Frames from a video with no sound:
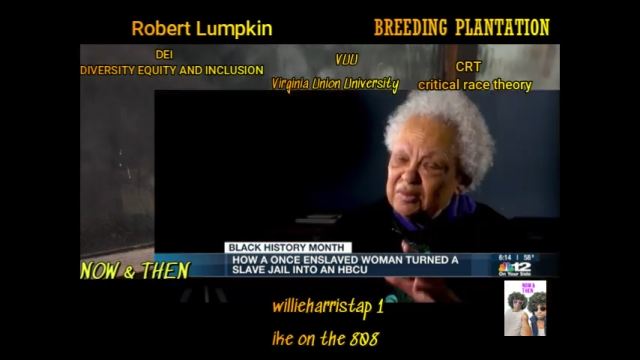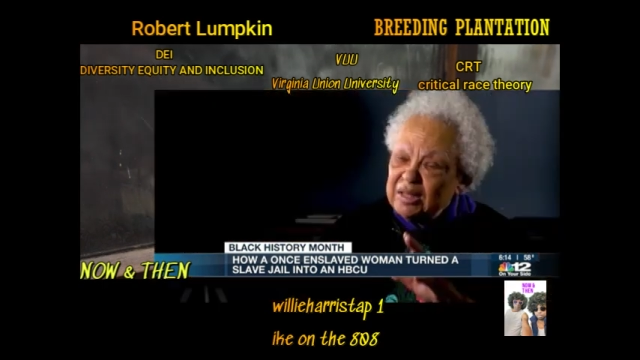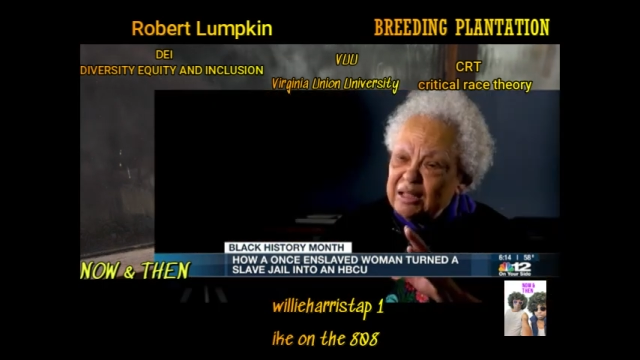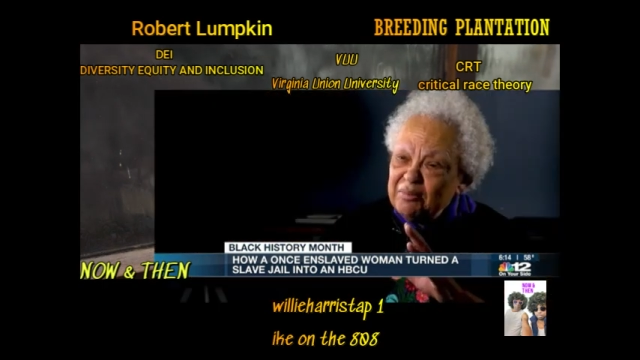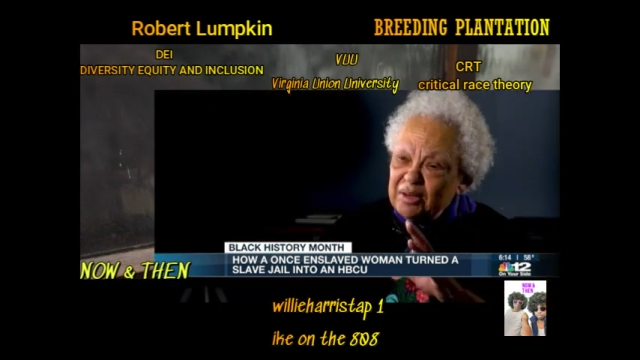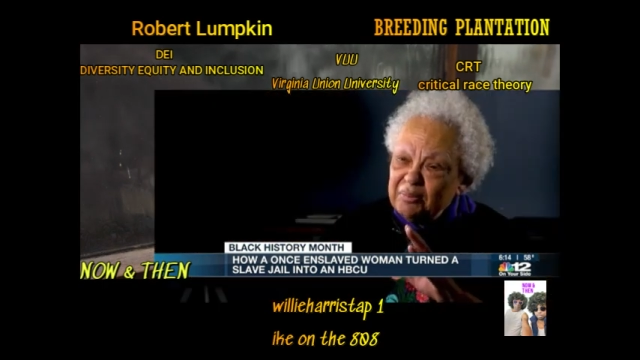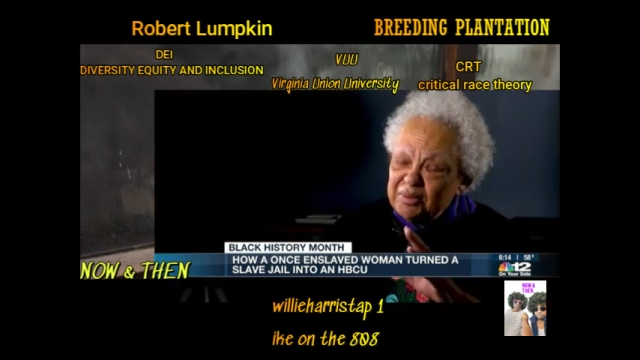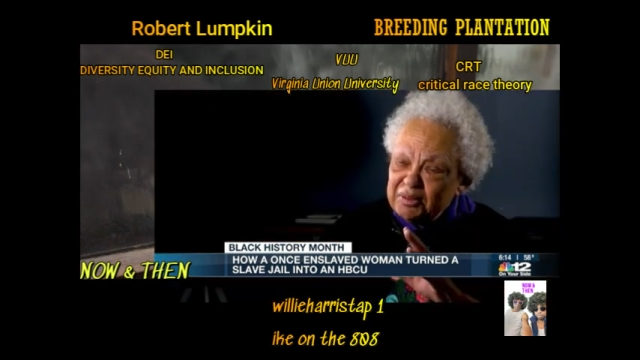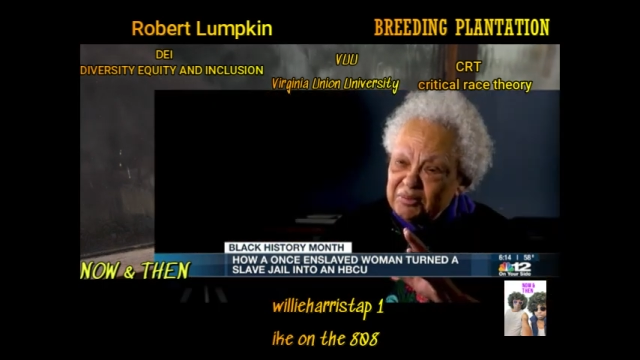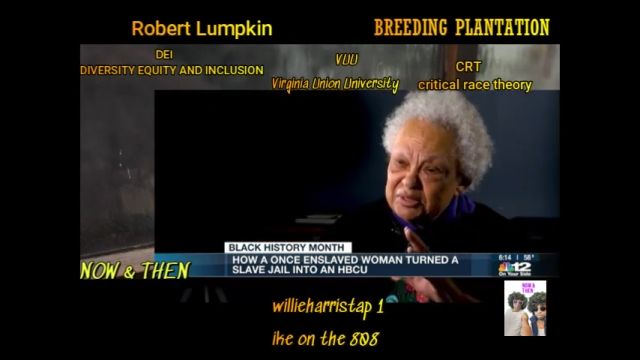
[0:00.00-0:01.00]
name
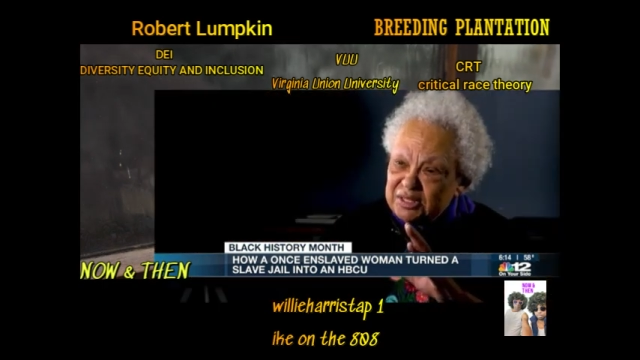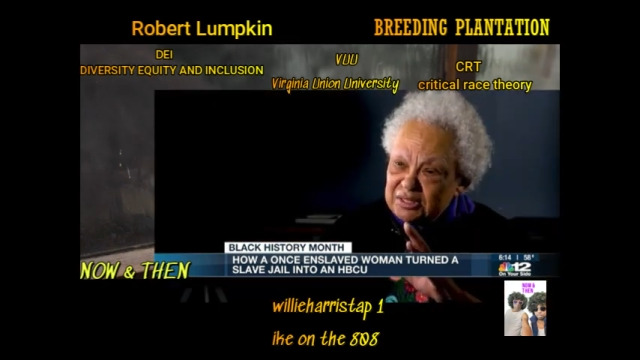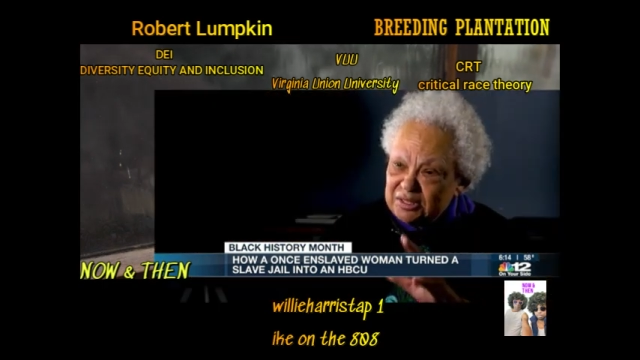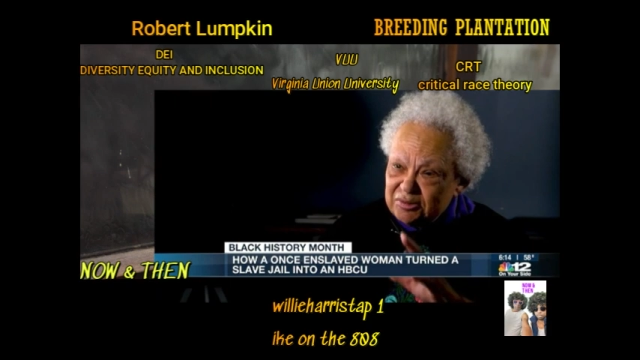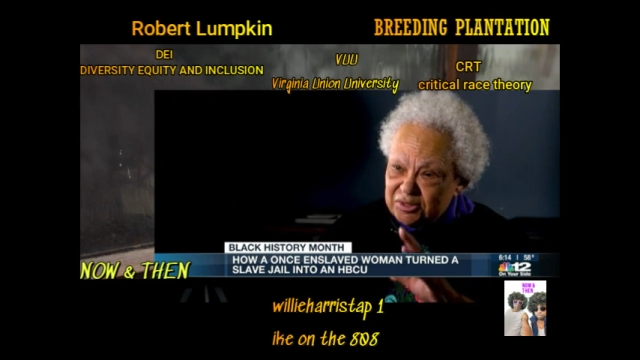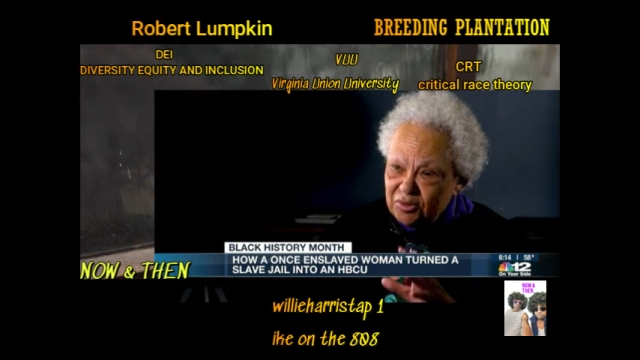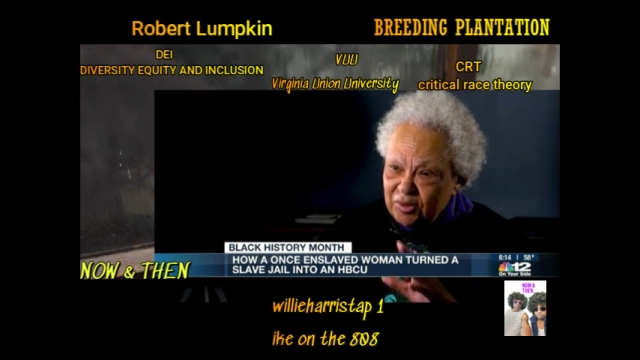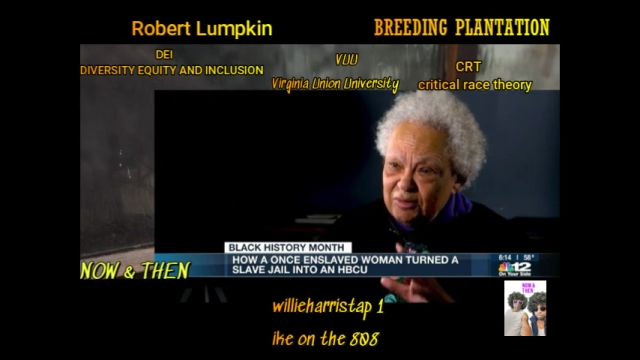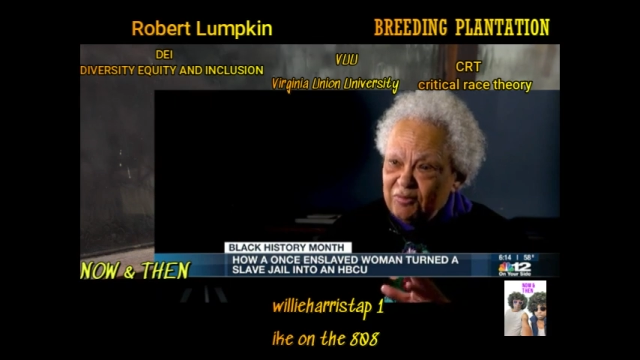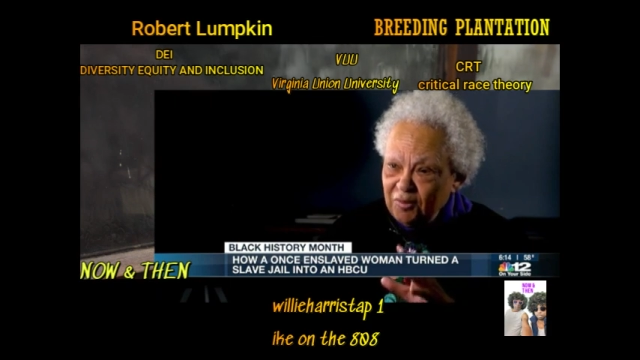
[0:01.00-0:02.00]
Lumpkin was considered so
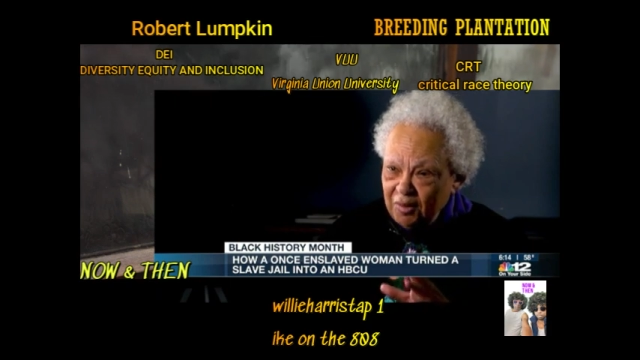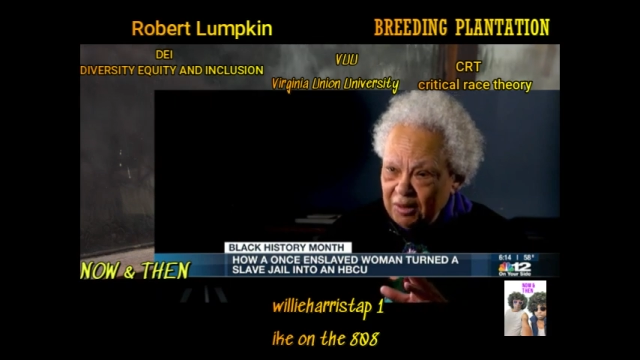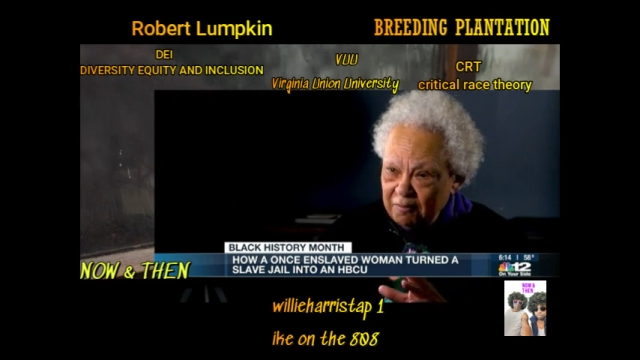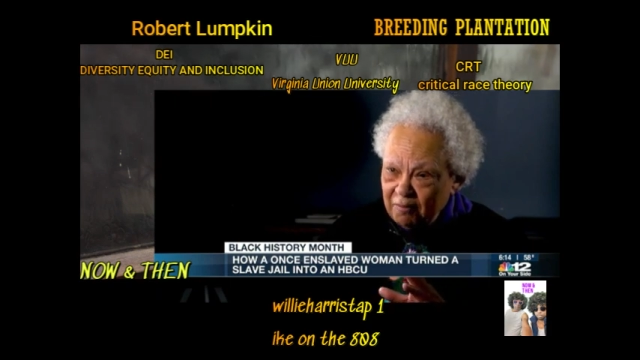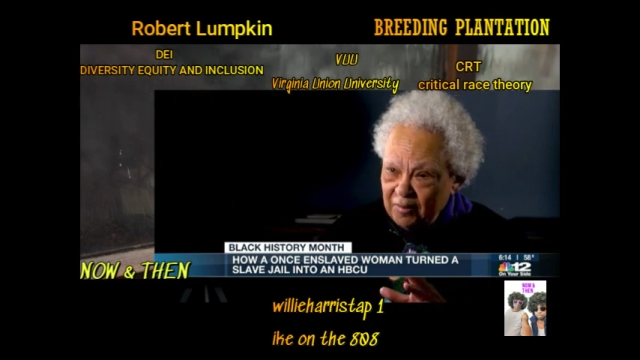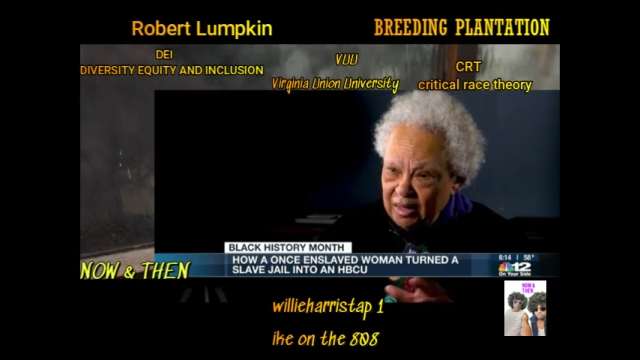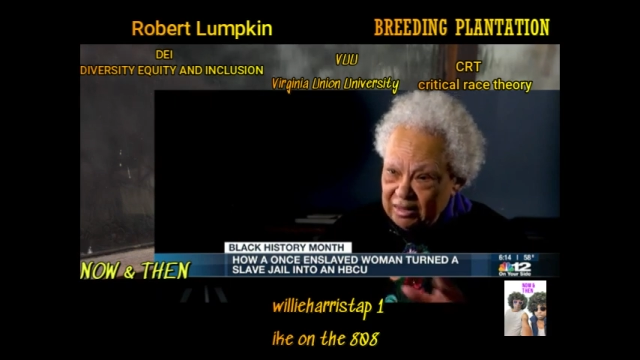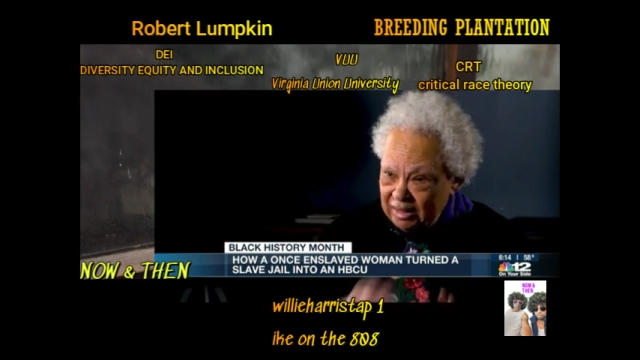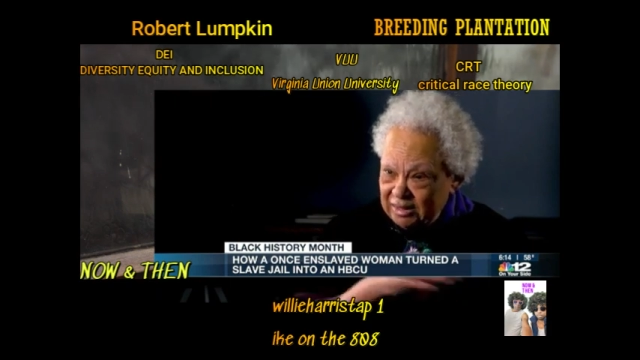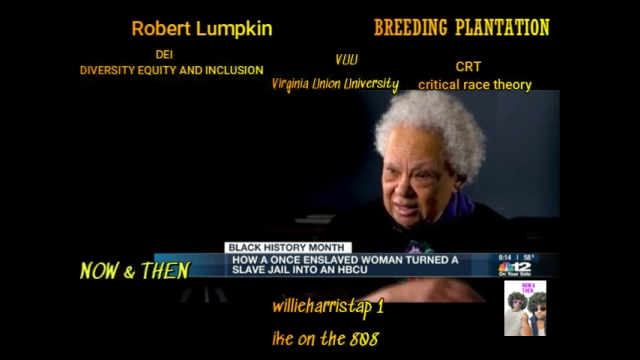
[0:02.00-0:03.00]
evil at
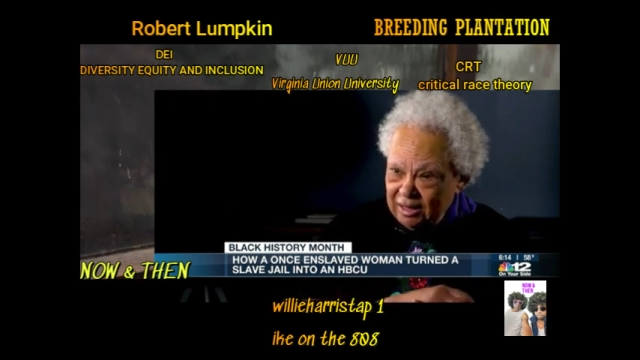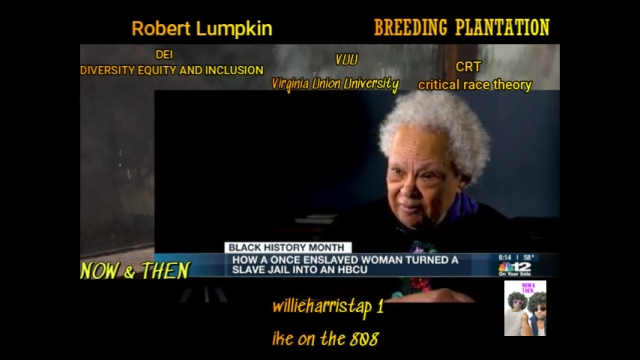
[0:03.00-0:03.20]
that time.